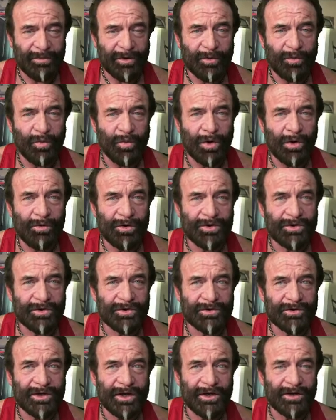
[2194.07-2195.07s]
But what would you
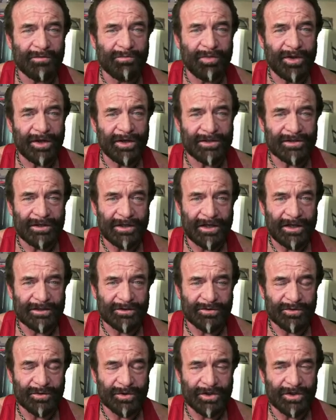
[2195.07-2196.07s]
say your biggest lessons were?